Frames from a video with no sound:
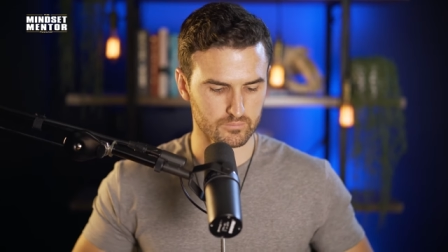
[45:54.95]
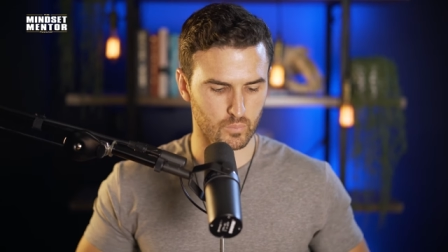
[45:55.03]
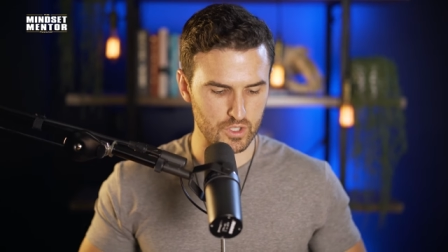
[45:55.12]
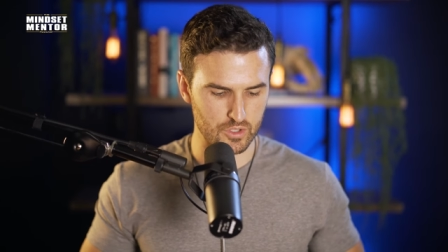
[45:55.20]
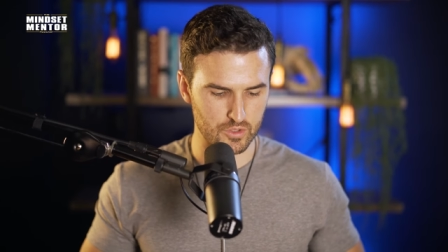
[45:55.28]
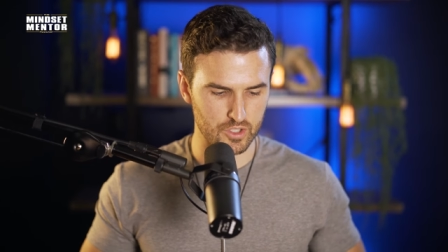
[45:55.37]

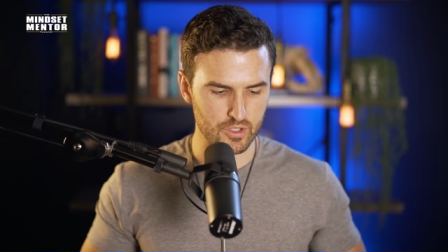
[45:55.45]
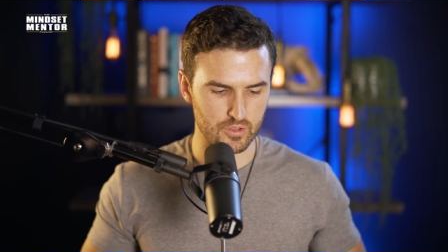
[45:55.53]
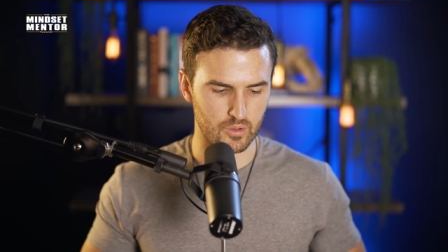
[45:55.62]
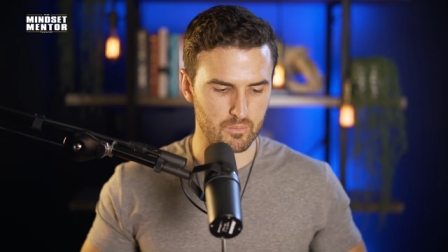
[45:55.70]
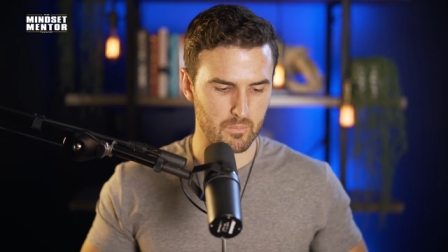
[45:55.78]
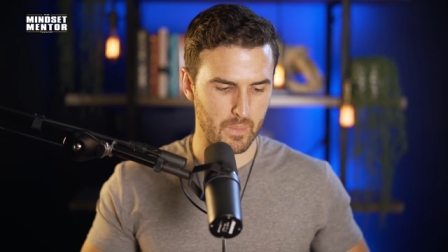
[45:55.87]
What you
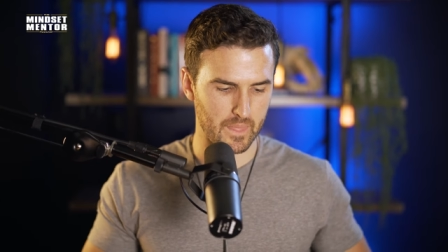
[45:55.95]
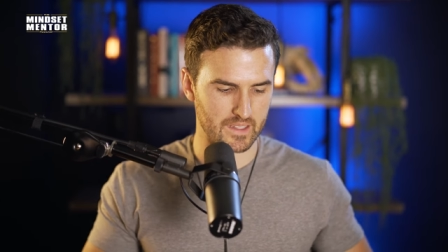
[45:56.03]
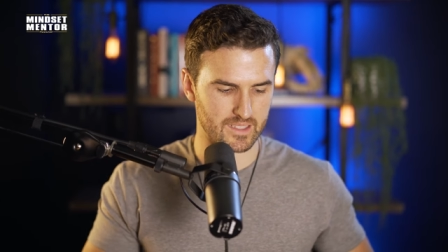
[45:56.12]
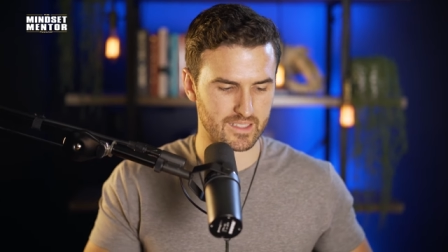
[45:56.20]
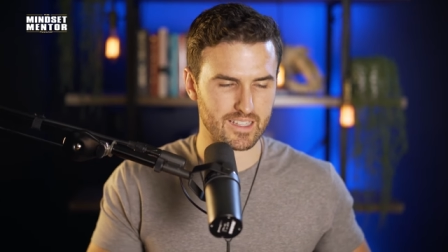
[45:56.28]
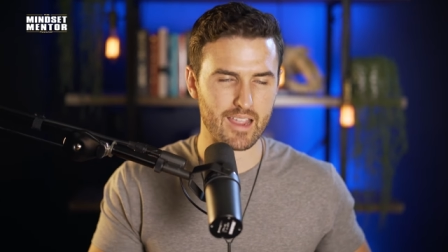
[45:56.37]
do
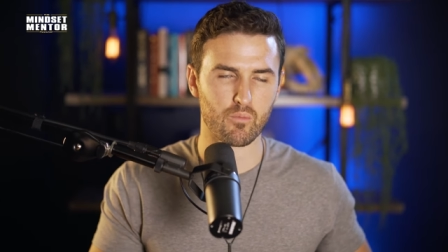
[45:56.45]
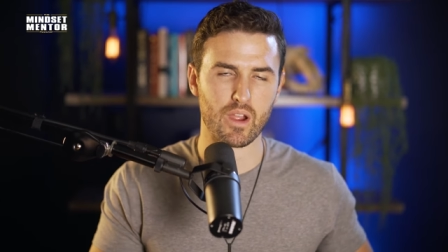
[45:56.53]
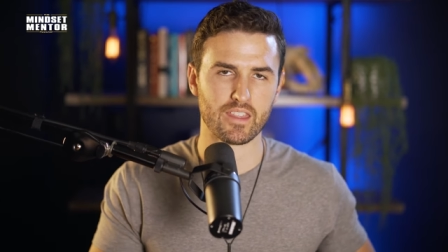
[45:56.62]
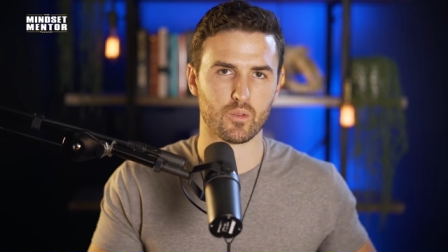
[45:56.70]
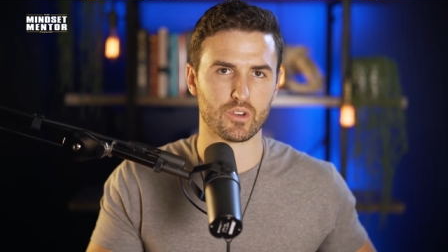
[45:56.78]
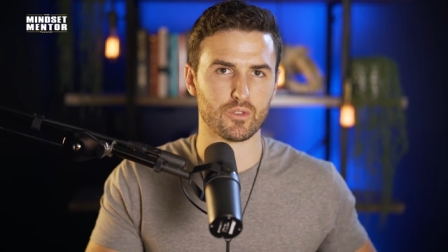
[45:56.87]
is the same
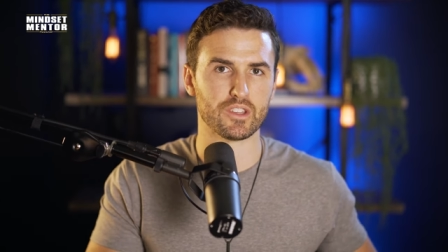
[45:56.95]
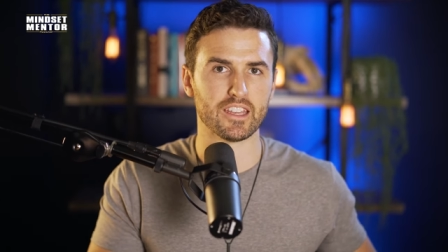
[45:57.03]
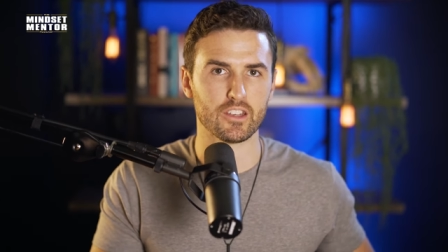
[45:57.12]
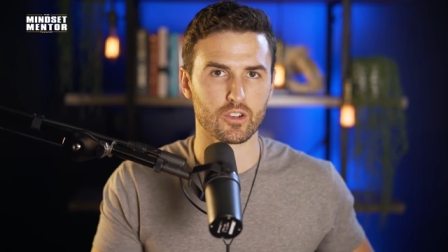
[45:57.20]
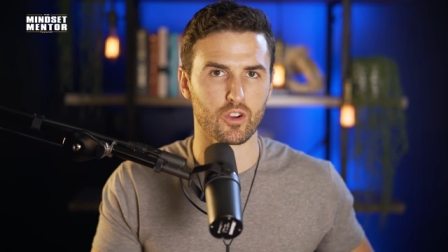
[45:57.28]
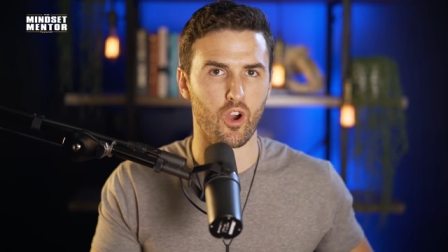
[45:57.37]
way that when you
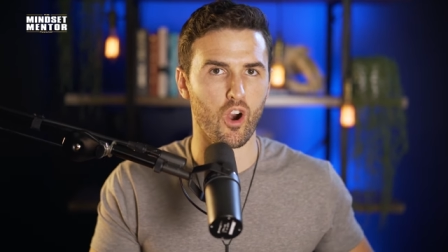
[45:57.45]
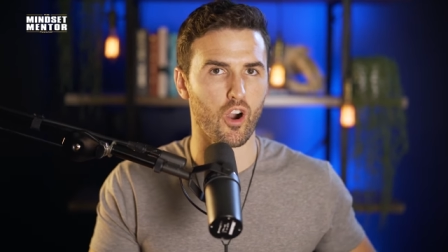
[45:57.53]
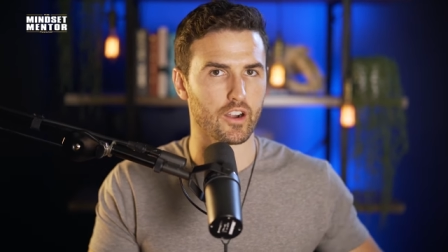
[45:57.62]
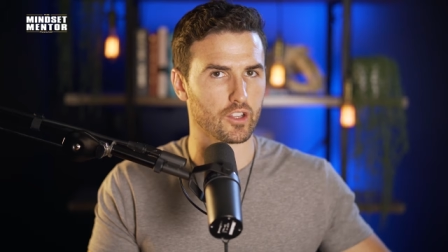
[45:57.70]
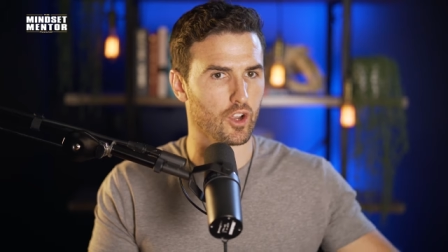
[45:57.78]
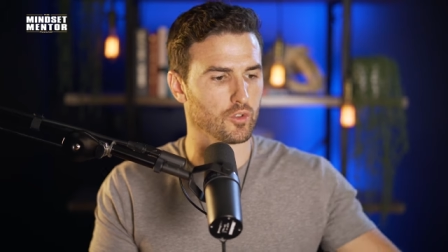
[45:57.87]
get in your
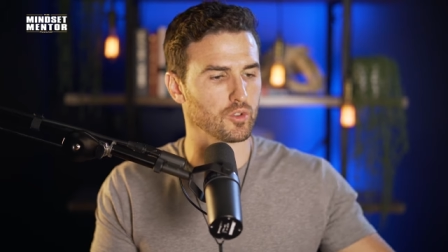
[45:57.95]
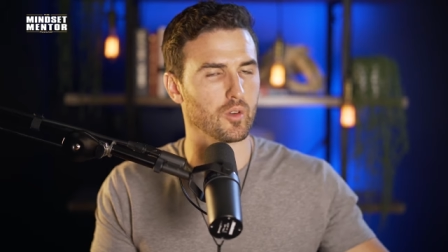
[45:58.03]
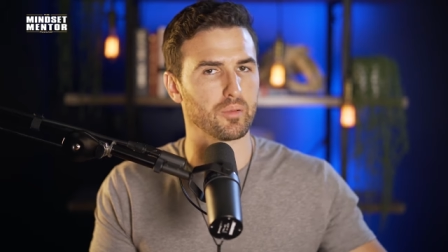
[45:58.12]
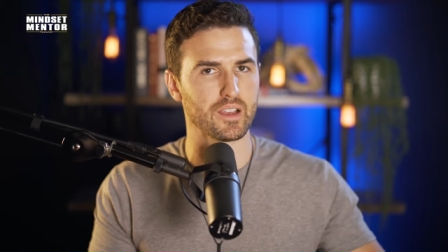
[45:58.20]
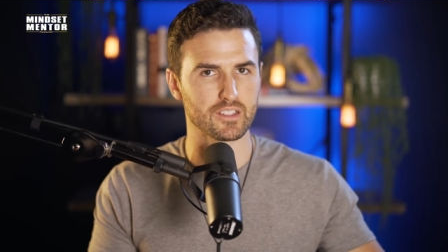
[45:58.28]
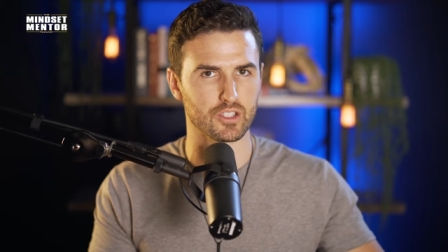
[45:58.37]
car and go to
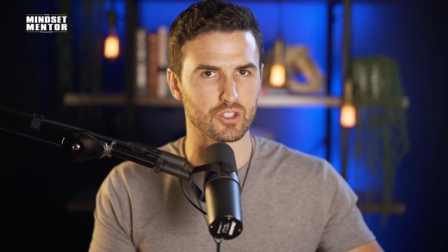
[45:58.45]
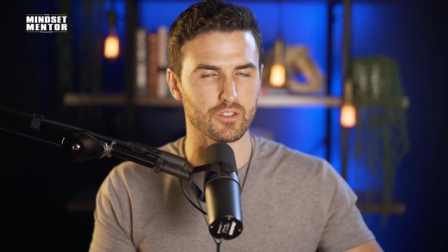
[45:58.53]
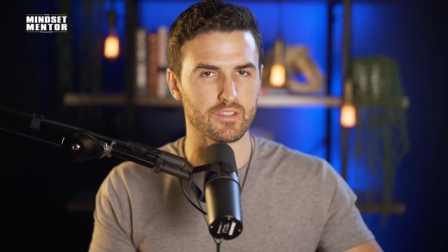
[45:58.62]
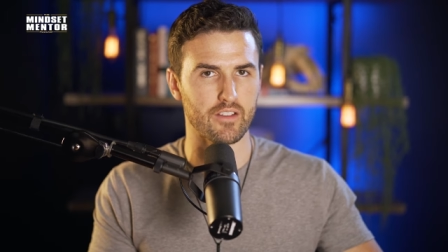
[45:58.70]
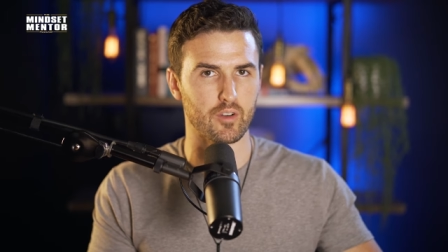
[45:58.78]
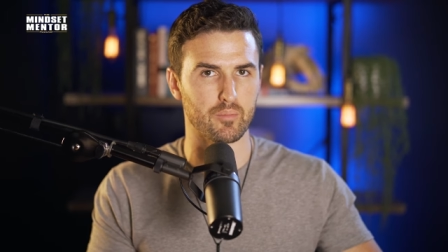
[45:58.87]
a place that
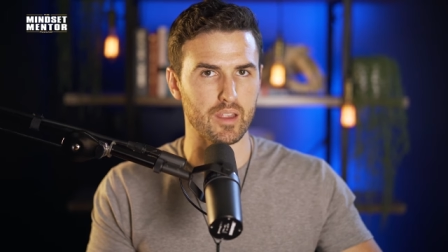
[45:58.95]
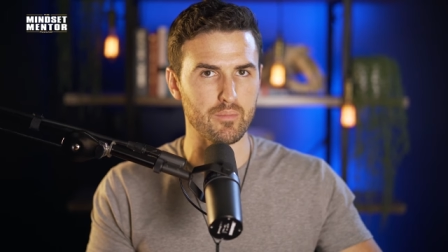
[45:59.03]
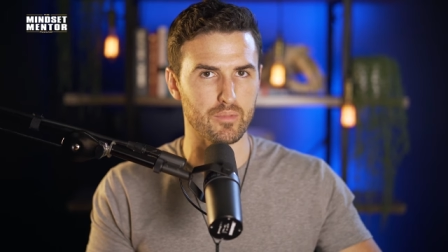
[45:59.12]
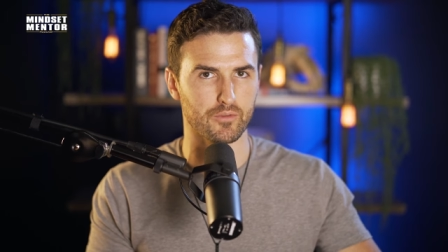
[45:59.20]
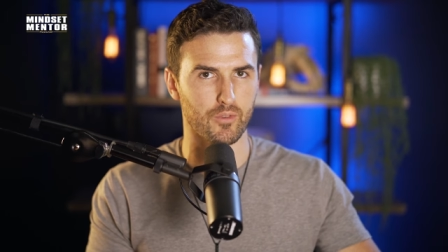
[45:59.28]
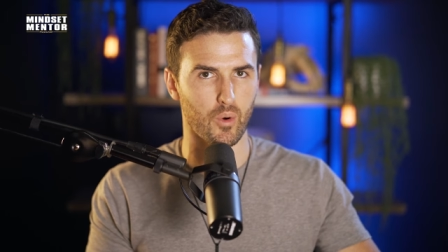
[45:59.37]
you've never
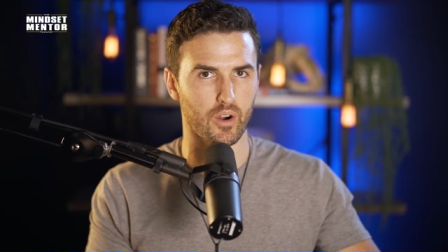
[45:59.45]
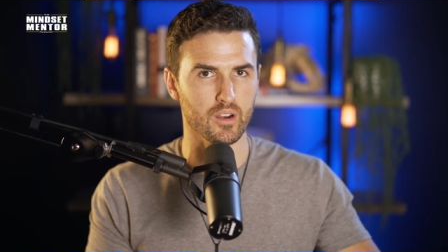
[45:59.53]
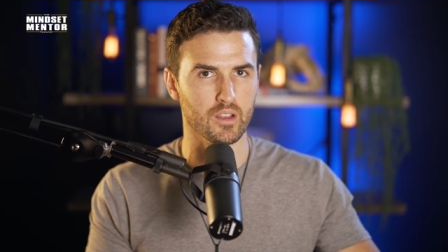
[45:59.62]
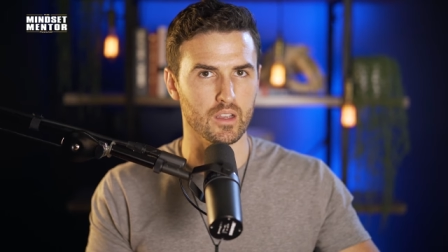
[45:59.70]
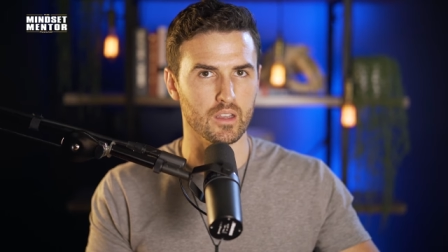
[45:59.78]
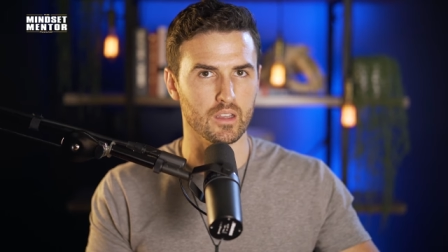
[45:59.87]
been before,